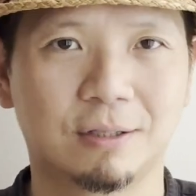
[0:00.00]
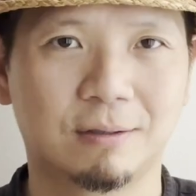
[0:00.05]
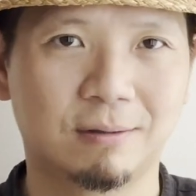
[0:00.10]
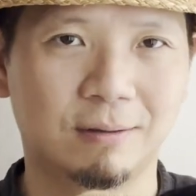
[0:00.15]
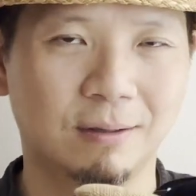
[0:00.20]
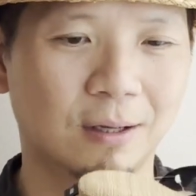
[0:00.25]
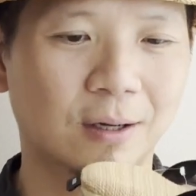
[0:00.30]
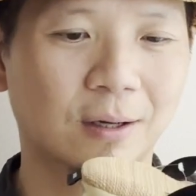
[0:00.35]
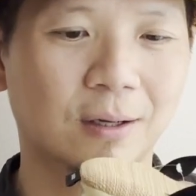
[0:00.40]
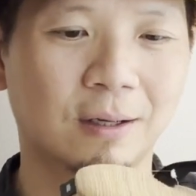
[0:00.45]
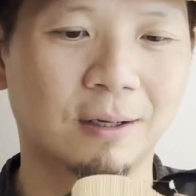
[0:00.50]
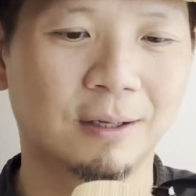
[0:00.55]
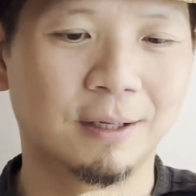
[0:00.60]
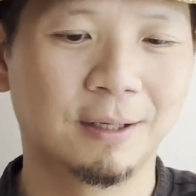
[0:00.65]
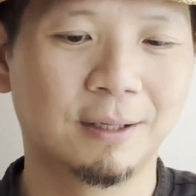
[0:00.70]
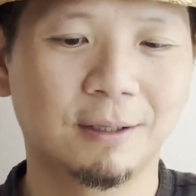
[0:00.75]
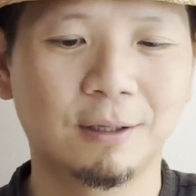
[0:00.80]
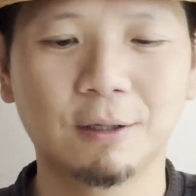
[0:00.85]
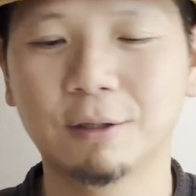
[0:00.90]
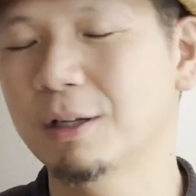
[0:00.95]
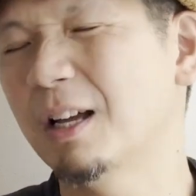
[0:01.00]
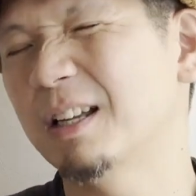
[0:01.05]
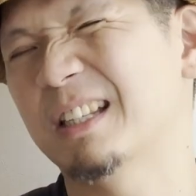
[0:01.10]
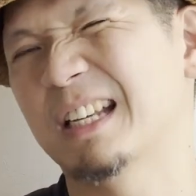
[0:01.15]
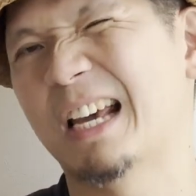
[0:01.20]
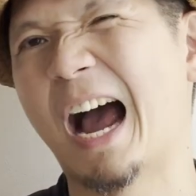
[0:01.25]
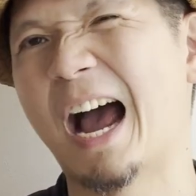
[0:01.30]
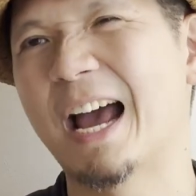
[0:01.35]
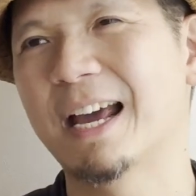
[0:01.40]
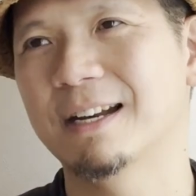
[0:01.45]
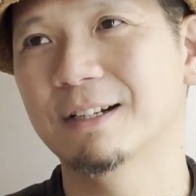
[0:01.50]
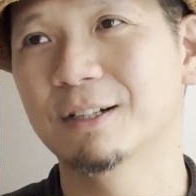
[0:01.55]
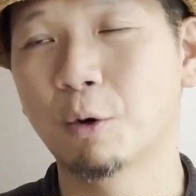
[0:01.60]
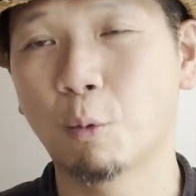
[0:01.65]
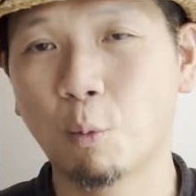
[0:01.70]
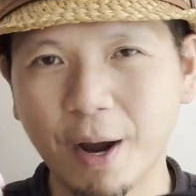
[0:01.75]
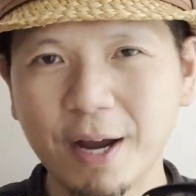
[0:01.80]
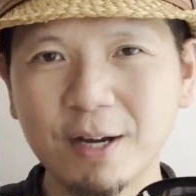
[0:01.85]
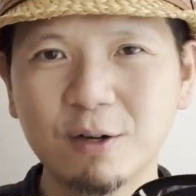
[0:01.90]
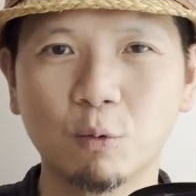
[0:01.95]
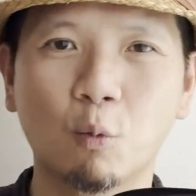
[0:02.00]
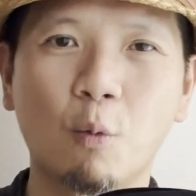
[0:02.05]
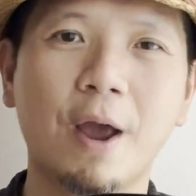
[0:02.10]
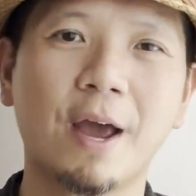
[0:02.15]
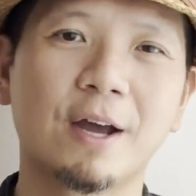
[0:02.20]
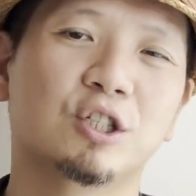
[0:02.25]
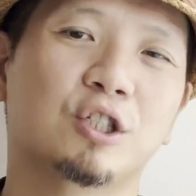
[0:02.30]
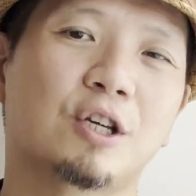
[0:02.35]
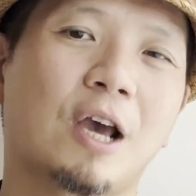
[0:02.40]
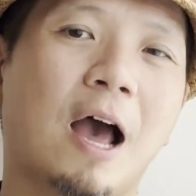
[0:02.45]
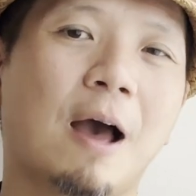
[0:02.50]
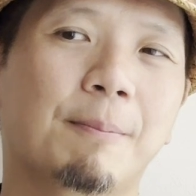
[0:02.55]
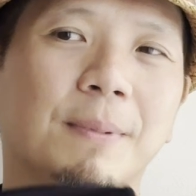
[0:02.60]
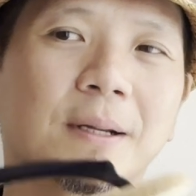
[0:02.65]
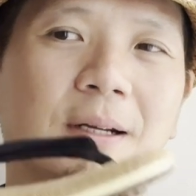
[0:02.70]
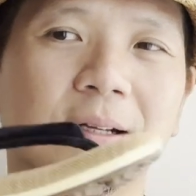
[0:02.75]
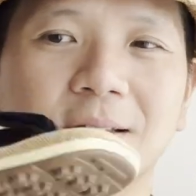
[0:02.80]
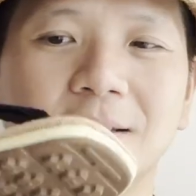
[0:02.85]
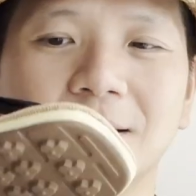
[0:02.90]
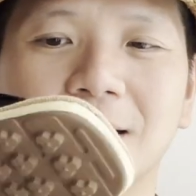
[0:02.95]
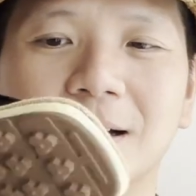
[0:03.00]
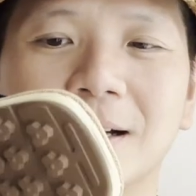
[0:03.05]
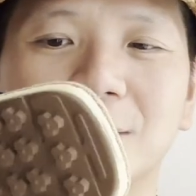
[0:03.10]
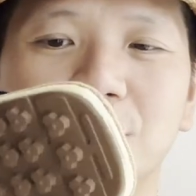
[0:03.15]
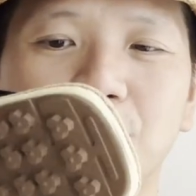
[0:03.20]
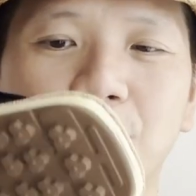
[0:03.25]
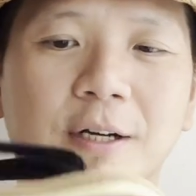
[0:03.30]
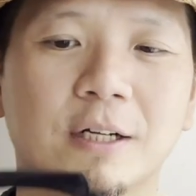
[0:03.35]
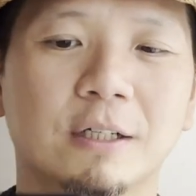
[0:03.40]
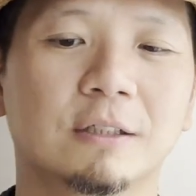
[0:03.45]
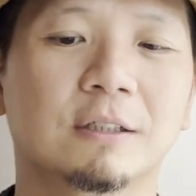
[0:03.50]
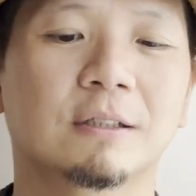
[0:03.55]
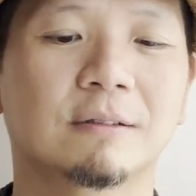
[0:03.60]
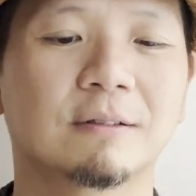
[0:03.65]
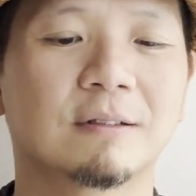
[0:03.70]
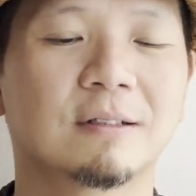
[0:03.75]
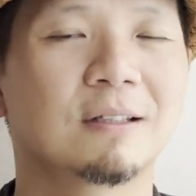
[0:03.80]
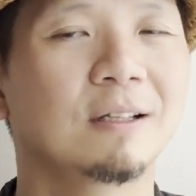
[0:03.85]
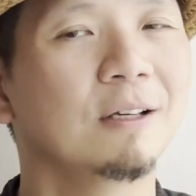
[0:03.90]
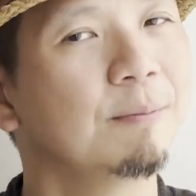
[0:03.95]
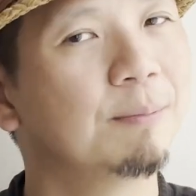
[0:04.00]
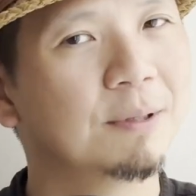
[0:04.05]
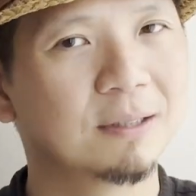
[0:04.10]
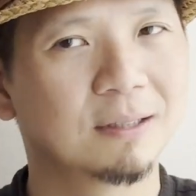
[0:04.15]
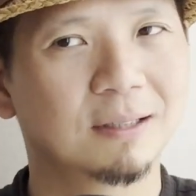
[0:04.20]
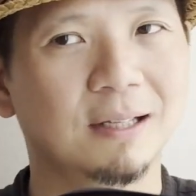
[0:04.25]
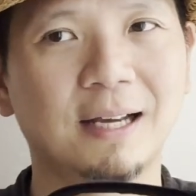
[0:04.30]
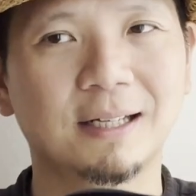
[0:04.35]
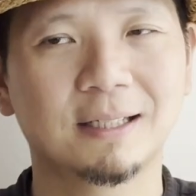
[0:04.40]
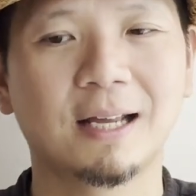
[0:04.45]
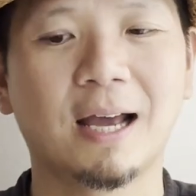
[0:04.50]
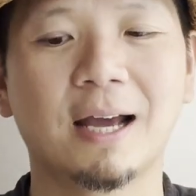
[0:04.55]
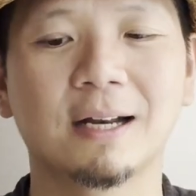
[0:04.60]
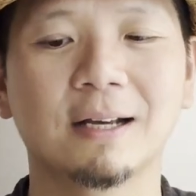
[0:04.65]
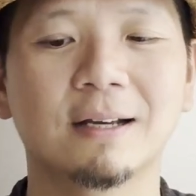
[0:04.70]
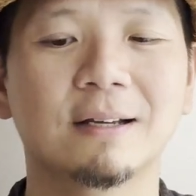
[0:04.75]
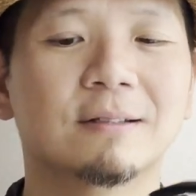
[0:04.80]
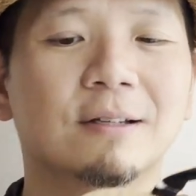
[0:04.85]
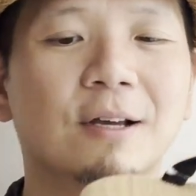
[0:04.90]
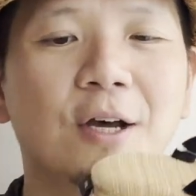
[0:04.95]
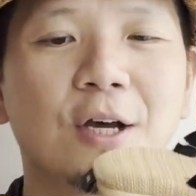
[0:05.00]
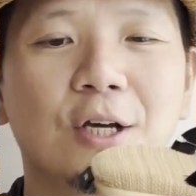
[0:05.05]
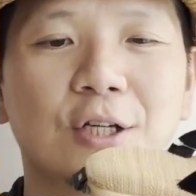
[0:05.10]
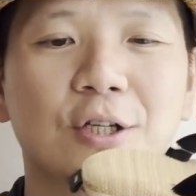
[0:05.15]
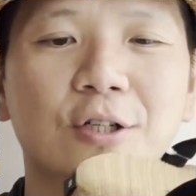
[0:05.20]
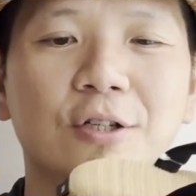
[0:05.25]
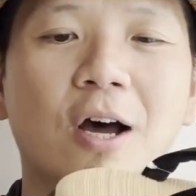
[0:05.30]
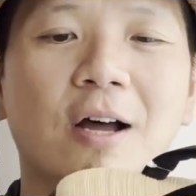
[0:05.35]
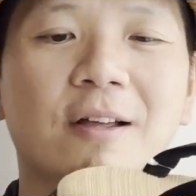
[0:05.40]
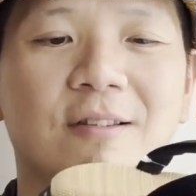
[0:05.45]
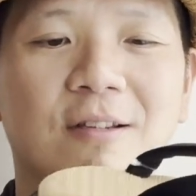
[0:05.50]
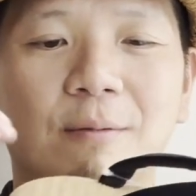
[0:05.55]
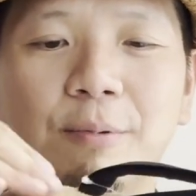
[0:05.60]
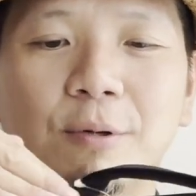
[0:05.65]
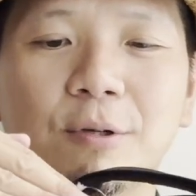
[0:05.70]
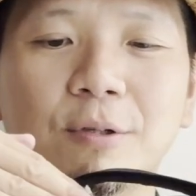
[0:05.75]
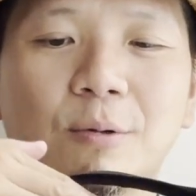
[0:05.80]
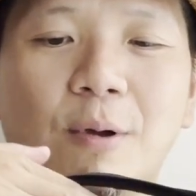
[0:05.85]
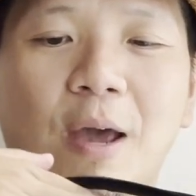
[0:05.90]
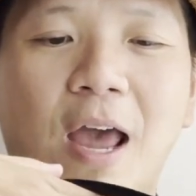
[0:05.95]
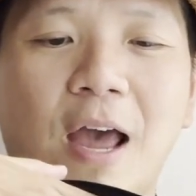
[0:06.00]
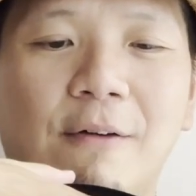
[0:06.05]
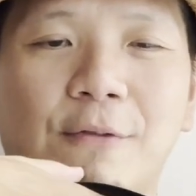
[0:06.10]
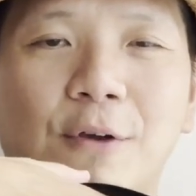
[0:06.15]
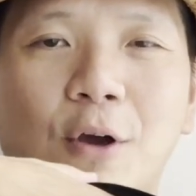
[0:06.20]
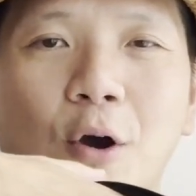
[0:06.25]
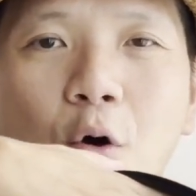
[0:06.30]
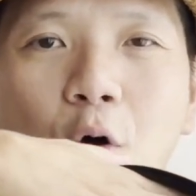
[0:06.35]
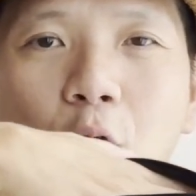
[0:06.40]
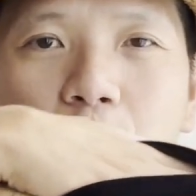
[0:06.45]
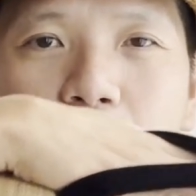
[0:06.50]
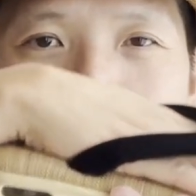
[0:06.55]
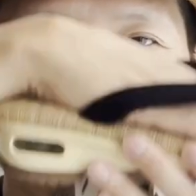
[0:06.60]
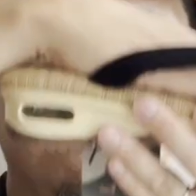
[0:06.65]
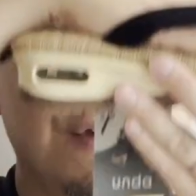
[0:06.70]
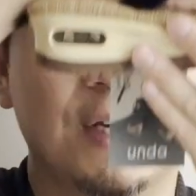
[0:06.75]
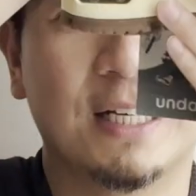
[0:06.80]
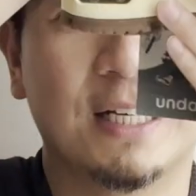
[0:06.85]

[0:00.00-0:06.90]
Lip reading: not the idea, the way to wear Japanese traditional slippers like that is you're not supposed to have your whole feet